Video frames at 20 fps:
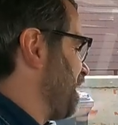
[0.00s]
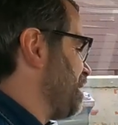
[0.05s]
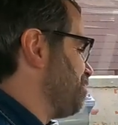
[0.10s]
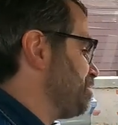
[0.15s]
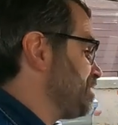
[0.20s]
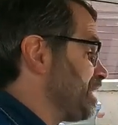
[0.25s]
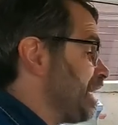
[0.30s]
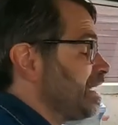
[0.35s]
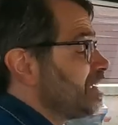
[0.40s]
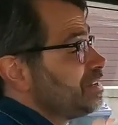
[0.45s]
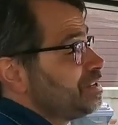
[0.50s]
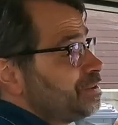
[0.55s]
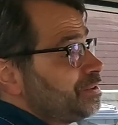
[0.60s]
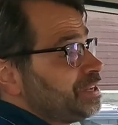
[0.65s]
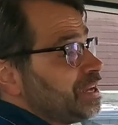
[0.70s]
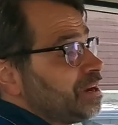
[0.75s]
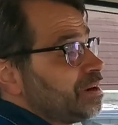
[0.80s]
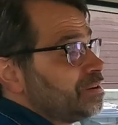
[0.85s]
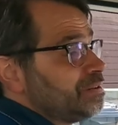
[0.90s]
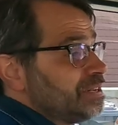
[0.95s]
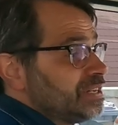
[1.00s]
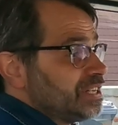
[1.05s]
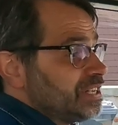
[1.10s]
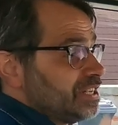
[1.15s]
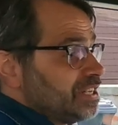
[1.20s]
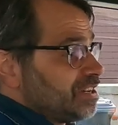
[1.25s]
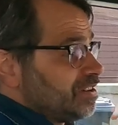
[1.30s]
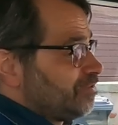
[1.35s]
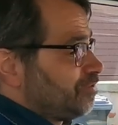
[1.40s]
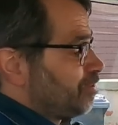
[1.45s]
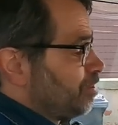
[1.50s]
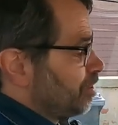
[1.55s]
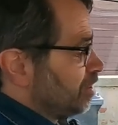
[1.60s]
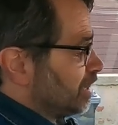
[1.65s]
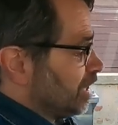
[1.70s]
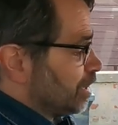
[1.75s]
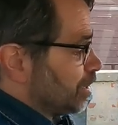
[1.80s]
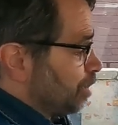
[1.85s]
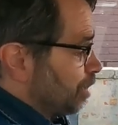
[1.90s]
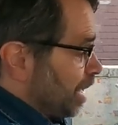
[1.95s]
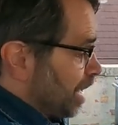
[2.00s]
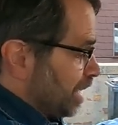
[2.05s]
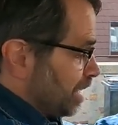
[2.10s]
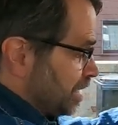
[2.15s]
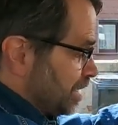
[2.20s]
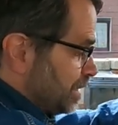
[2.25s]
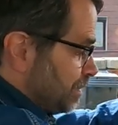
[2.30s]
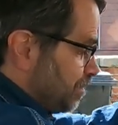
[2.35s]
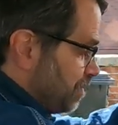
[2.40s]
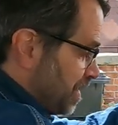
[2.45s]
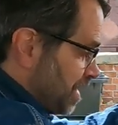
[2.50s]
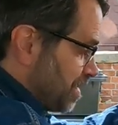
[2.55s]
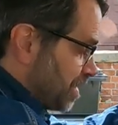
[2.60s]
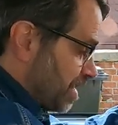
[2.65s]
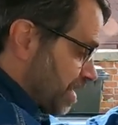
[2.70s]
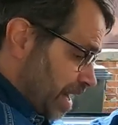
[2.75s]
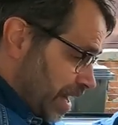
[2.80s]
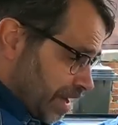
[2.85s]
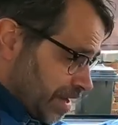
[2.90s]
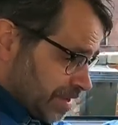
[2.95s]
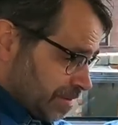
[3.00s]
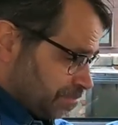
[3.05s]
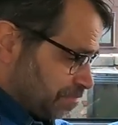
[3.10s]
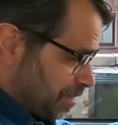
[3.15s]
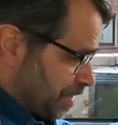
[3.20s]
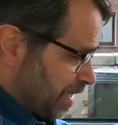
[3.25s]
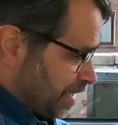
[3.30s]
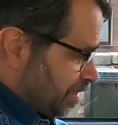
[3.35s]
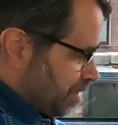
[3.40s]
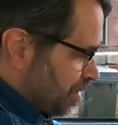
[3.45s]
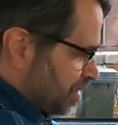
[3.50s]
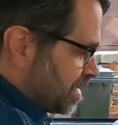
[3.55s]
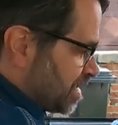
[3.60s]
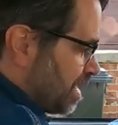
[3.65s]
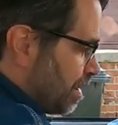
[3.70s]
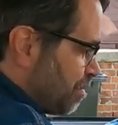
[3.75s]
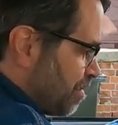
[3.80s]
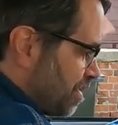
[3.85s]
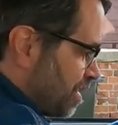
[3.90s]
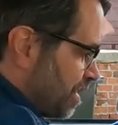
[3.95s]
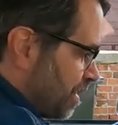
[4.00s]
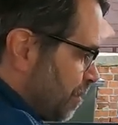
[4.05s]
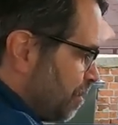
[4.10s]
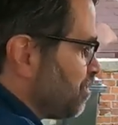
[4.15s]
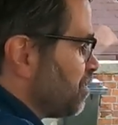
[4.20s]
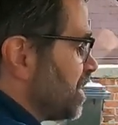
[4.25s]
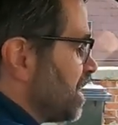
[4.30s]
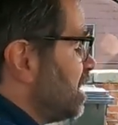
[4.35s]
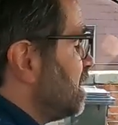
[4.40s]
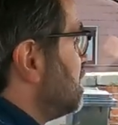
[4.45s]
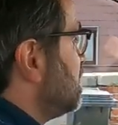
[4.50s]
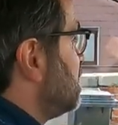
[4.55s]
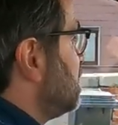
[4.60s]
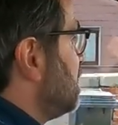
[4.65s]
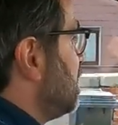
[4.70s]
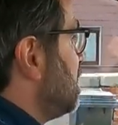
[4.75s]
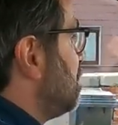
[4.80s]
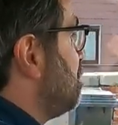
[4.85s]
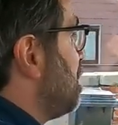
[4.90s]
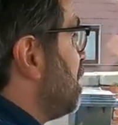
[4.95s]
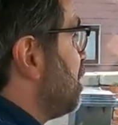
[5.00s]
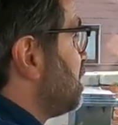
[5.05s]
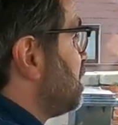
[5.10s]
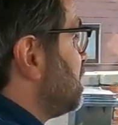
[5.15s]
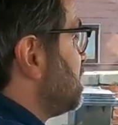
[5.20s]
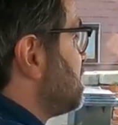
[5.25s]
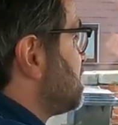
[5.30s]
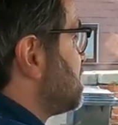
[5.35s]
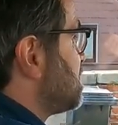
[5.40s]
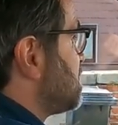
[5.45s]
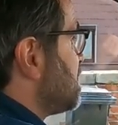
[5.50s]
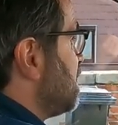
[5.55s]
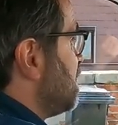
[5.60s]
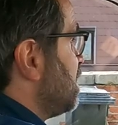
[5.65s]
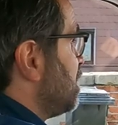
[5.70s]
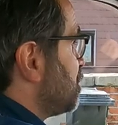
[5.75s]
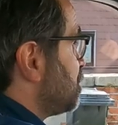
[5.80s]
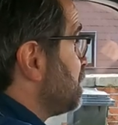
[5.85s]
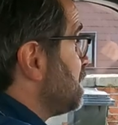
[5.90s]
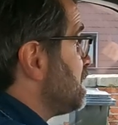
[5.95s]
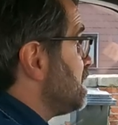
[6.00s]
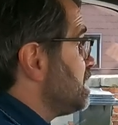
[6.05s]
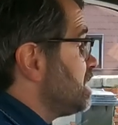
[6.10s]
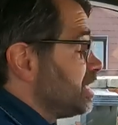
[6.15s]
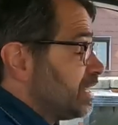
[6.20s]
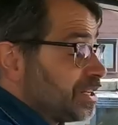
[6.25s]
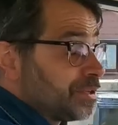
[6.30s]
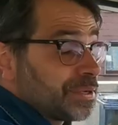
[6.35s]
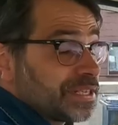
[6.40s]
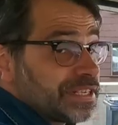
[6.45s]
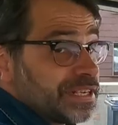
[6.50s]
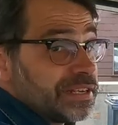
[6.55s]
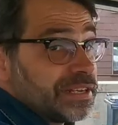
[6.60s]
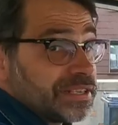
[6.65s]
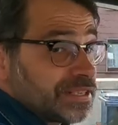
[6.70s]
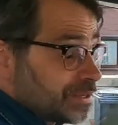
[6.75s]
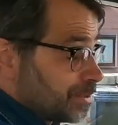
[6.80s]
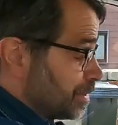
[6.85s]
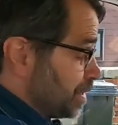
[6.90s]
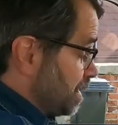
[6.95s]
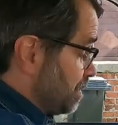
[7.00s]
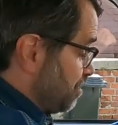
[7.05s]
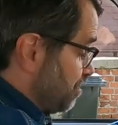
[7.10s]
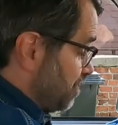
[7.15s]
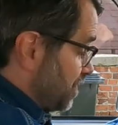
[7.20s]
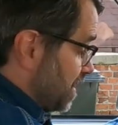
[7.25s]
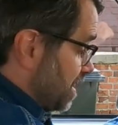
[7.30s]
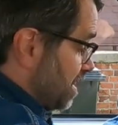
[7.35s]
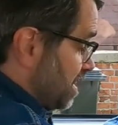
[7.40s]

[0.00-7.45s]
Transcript: and I'm taking you now for a little ride in the car. I'm telling you something about its uh, really interesting history,